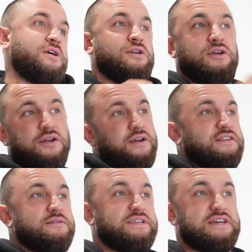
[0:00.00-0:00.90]
you don't need
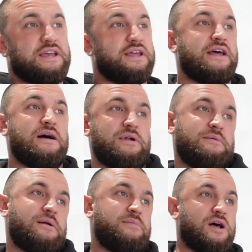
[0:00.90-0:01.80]
to be taking that, blah,
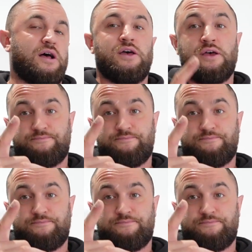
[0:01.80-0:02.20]
blah, blah.